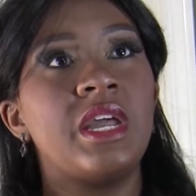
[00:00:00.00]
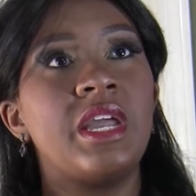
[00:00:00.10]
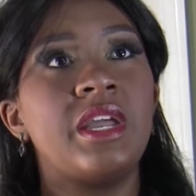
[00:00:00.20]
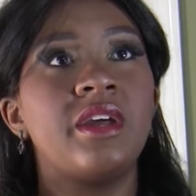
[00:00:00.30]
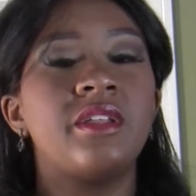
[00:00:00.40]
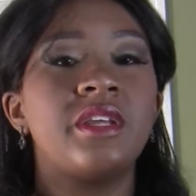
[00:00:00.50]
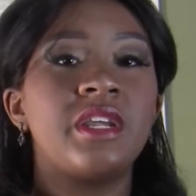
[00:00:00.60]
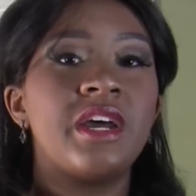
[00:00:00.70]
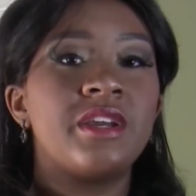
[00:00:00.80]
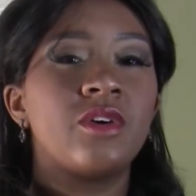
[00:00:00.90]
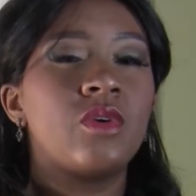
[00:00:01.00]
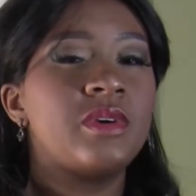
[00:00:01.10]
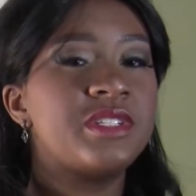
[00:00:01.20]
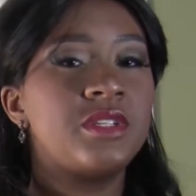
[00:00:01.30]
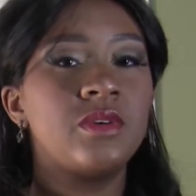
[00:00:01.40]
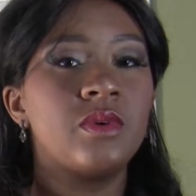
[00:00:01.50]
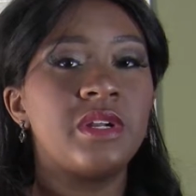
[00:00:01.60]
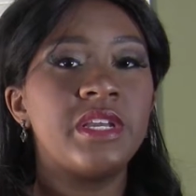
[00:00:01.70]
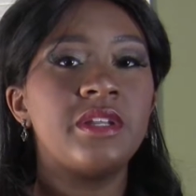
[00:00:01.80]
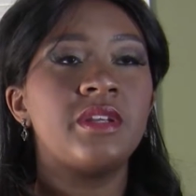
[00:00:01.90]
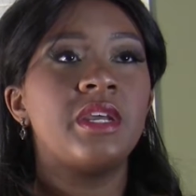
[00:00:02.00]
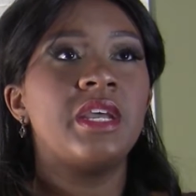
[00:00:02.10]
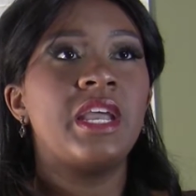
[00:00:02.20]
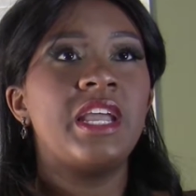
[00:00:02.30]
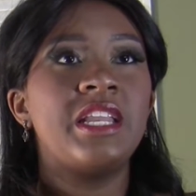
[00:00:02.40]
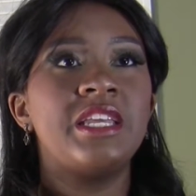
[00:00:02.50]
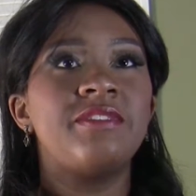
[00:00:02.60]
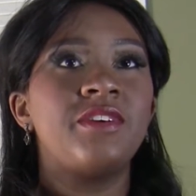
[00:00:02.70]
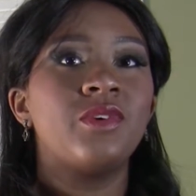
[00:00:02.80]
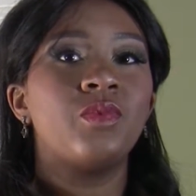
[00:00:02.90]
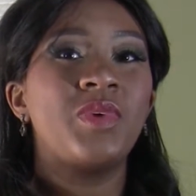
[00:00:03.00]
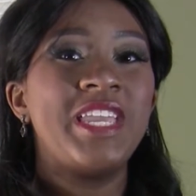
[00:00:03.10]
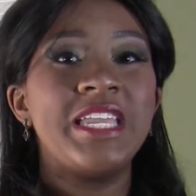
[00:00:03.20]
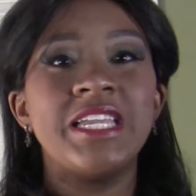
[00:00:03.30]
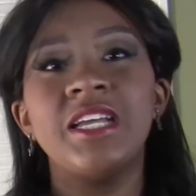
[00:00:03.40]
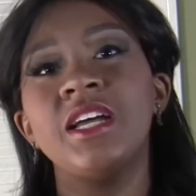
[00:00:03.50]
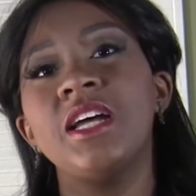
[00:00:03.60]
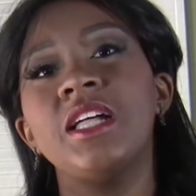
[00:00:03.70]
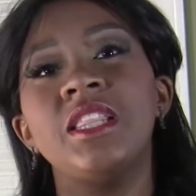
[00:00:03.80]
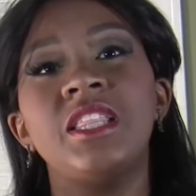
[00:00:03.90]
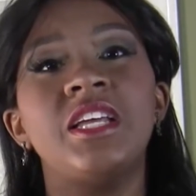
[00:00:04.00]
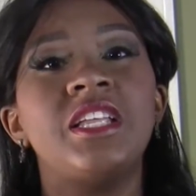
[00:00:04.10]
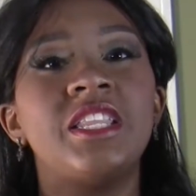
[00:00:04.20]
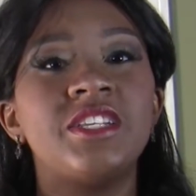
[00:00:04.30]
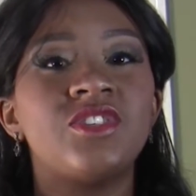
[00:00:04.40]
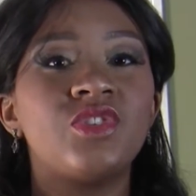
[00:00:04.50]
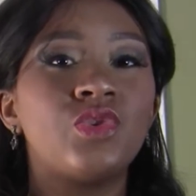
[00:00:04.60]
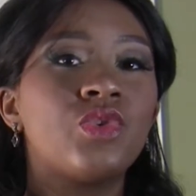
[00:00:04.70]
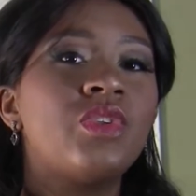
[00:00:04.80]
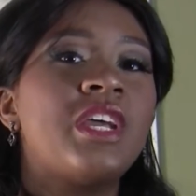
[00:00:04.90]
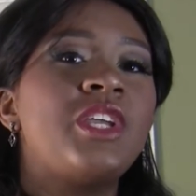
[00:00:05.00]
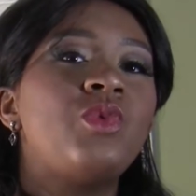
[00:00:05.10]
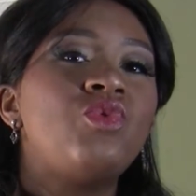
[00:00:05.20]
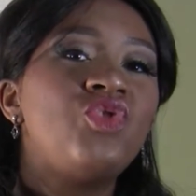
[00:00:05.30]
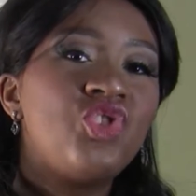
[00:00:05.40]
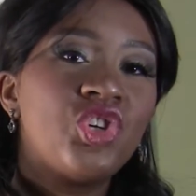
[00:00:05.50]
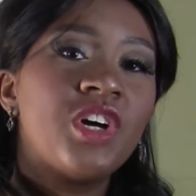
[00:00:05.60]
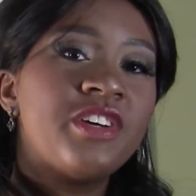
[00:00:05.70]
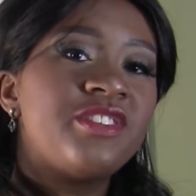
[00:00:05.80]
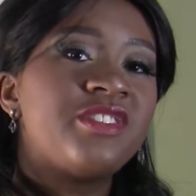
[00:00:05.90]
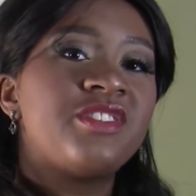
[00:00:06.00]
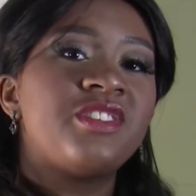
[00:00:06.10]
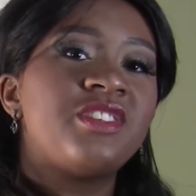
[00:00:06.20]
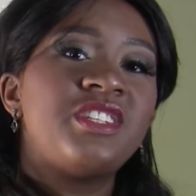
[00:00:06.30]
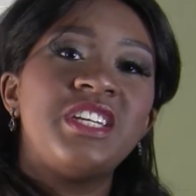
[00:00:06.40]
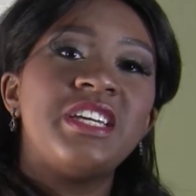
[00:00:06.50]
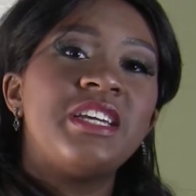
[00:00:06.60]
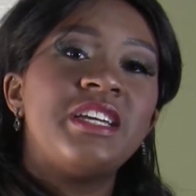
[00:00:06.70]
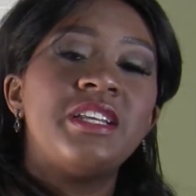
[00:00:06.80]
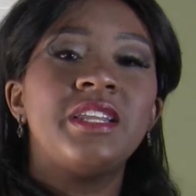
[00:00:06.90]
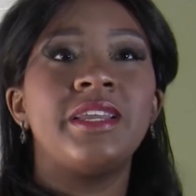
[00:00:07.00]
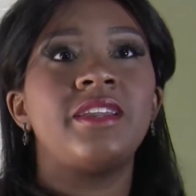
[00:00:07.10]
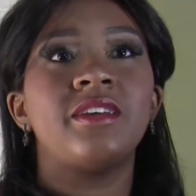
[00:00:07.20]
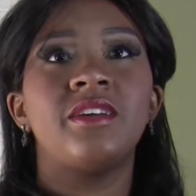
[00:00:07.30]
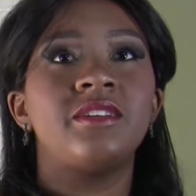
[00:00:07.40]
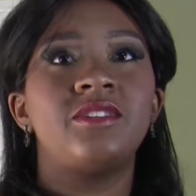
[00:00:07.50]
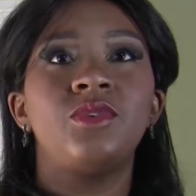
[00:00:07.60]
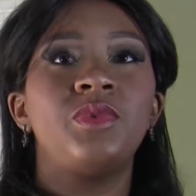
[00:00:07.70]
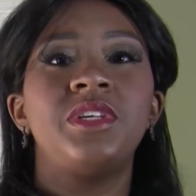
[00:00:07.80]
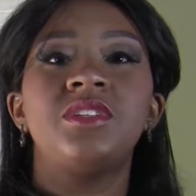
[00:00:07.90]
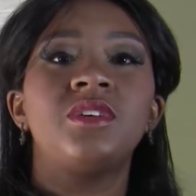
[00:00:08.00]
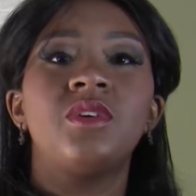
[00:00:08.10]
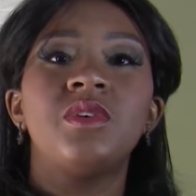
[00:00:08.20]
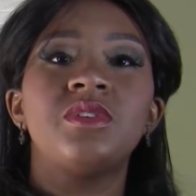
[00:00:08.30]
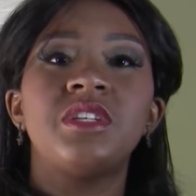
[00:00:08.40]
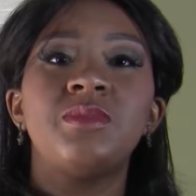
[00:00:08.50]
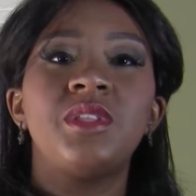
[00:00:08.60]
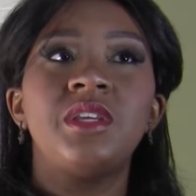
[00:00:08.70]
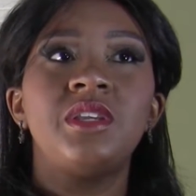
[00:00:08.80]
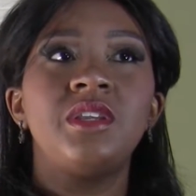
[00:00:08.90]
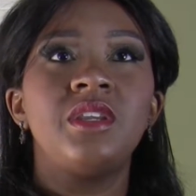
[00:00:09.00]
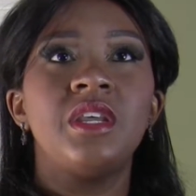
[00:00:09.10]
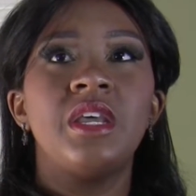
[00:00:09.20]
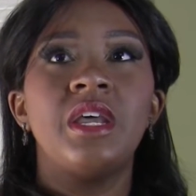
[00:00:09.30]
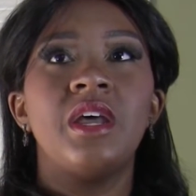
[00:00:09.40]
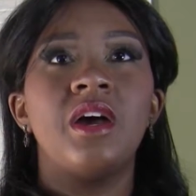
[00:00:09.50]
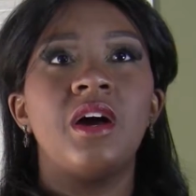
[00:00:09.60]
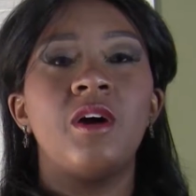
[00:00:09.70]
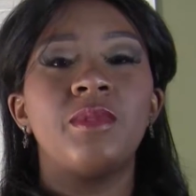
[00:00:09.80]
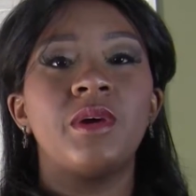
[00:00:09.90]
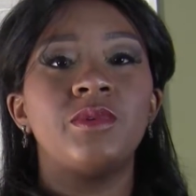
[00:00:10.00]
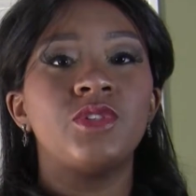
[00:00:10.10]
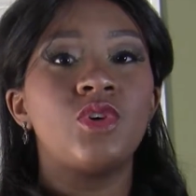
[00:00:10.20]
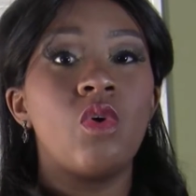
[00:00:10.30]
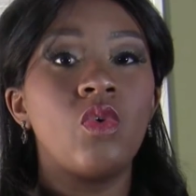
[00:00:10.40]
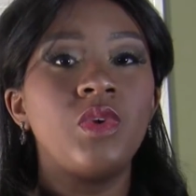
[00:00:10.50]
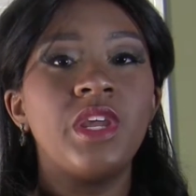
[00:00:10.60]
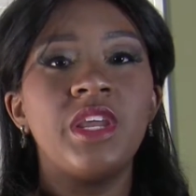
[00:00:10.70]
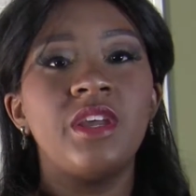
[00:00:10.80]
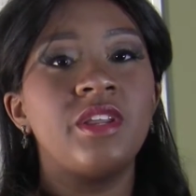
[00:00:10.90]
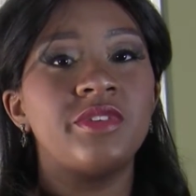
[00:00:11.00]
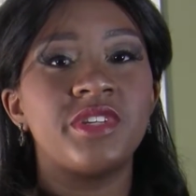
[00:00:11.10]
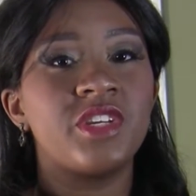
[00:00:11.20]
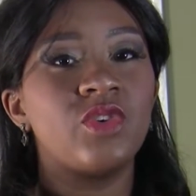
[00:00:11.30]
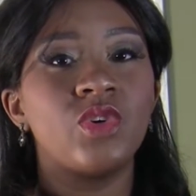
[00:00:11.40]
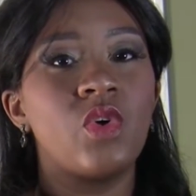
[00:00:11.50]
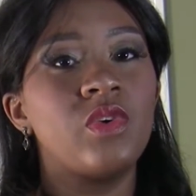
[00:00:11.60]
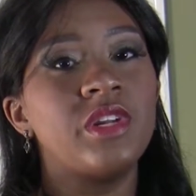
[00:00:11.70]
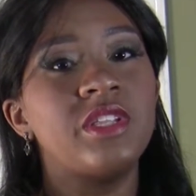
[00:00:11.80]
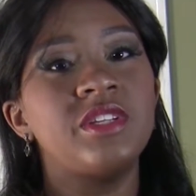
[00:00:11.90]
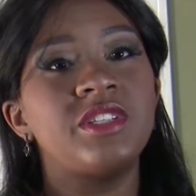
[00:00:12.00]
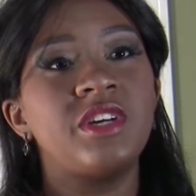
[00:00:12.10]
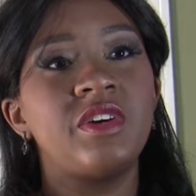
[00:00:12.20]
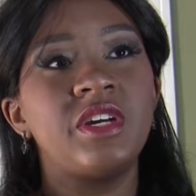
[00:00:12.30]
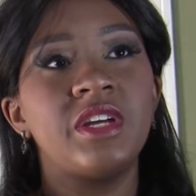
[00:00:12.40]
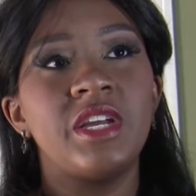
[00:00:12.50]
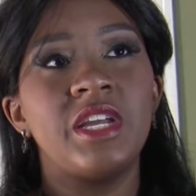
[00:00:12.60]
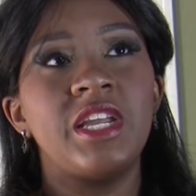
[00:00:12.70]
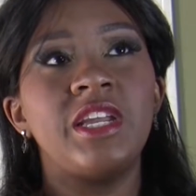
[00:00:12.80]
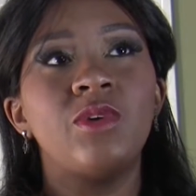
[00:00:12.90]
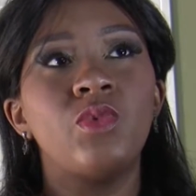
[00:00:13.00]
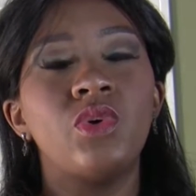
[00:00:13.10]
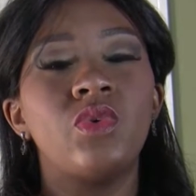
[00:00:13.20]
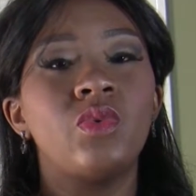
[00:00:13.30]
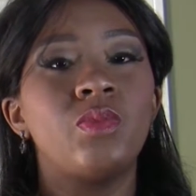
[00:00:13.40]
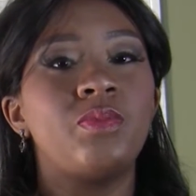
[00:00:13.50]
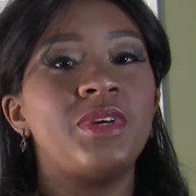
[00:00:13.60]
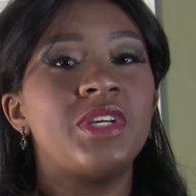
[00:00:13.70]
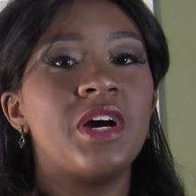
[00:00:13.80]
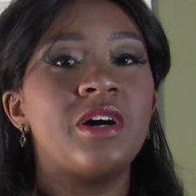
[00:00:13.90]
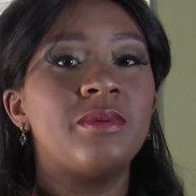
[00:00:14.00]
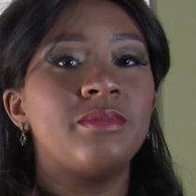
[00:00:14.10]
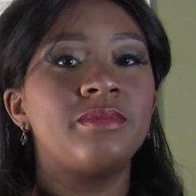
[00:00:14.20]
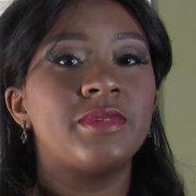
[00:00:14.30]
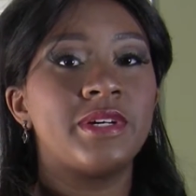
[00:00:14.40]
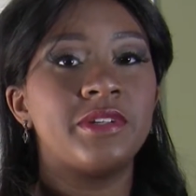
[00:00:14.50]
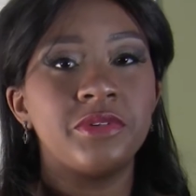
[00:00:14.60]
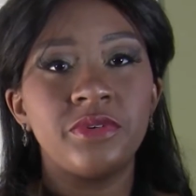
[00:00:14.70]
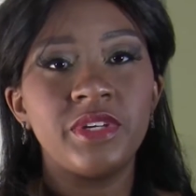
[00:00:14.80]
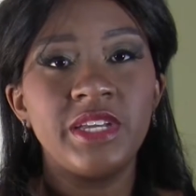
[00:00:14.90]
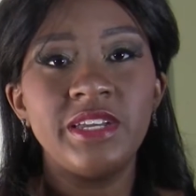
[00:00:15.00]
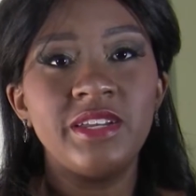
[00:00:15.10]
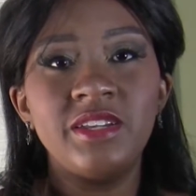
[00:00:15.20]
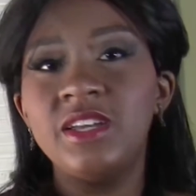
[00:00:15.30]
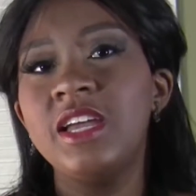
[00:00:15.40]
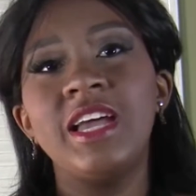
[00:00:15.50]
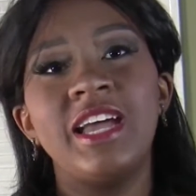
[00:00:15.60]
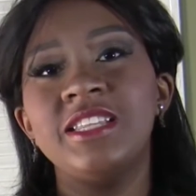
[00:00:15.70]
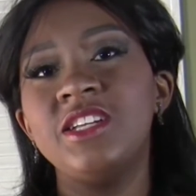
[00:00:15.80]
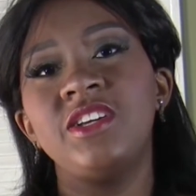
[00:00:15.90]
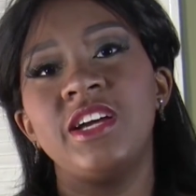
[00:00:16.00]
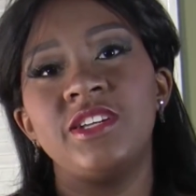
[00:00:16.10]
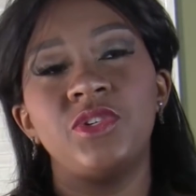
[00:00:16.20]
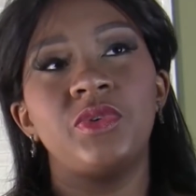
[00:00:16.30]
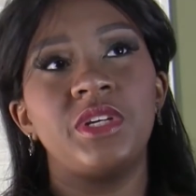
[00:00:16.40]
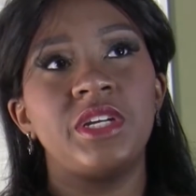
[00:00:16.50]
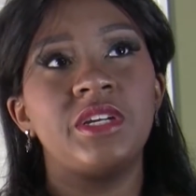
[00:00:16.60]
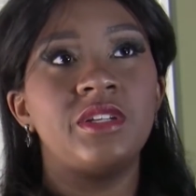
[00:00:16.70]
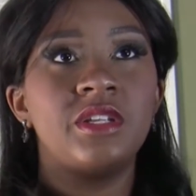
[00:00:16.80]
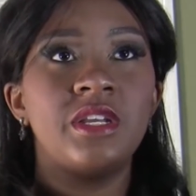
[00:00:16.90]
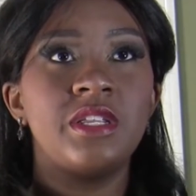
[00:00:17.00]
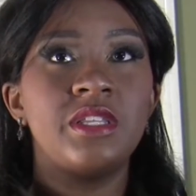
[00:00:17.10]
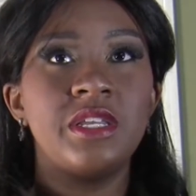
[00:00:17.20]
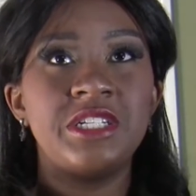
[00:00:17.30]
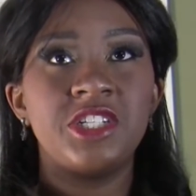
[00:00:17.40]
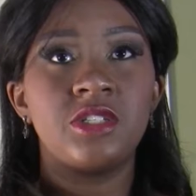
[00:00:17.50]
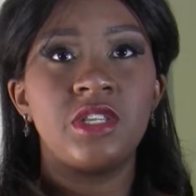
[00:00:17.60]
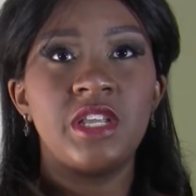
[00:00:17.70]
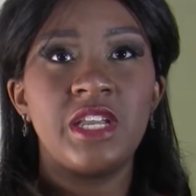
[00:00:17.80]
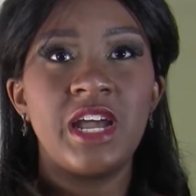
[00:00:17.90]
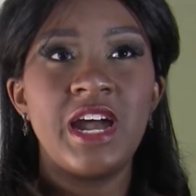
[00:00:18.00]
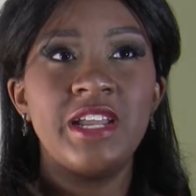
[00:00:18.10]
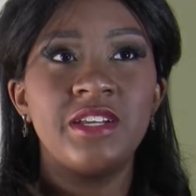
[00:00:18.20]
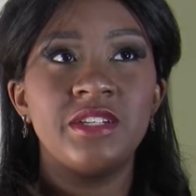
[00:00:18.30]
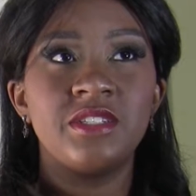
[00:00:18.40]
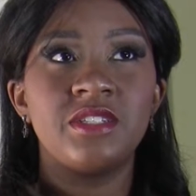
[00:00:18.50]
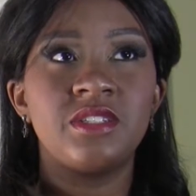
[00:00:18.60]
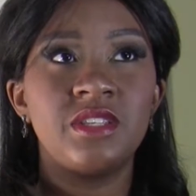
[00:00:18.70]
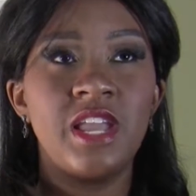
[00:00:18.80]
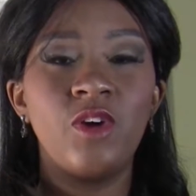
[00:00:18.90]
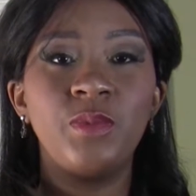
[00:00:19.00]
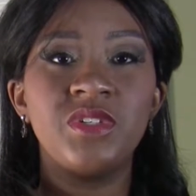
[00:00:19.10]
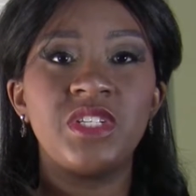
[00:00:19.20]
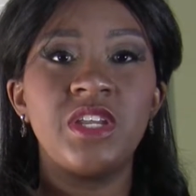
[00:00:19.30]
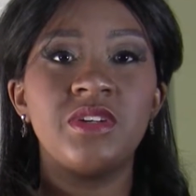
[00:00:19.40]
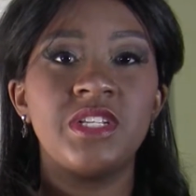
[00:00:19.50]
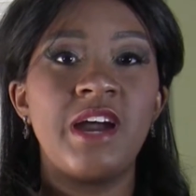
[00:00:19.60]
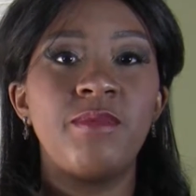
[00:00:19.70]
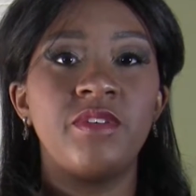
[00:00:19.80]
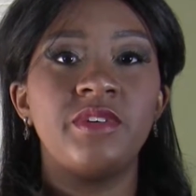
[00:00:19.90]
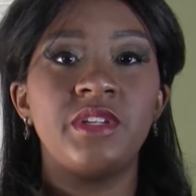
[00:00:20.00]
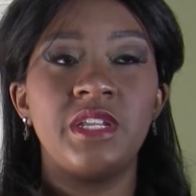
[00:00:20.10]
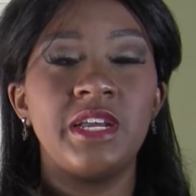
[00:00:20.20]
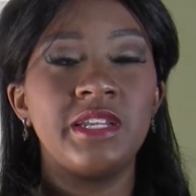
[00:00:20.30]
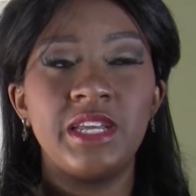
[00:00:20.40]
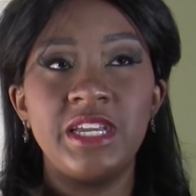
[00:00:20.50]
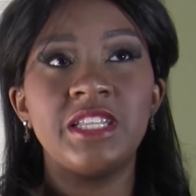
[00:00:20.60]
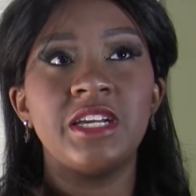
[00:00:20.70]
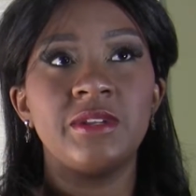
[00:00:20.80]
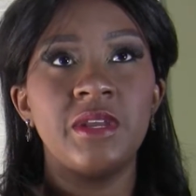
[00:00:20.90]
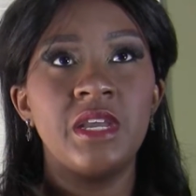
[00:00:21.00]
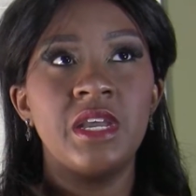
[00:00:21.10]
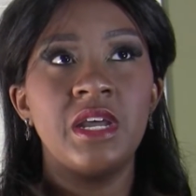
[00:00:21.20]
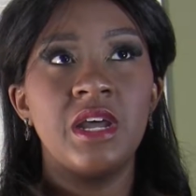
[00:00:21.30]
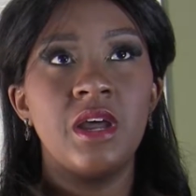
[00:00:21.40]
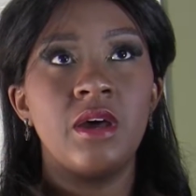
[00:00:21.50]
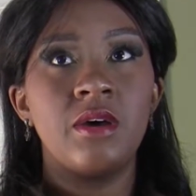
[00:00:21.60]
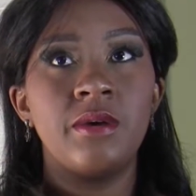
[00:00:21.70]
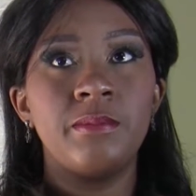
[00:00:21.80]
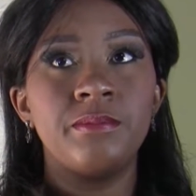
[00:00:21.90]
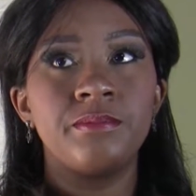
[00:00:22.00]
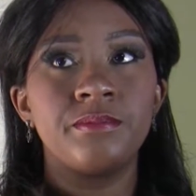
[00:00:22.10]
and they kind of quiz you on it. And if you're weak, then the circle that you just did like 2 weeks ago or something, that was golden, and it's like you're golden in this area, it will become colored again, and then you got to do it again. And they kind of help you stay on top of it, and I like that. I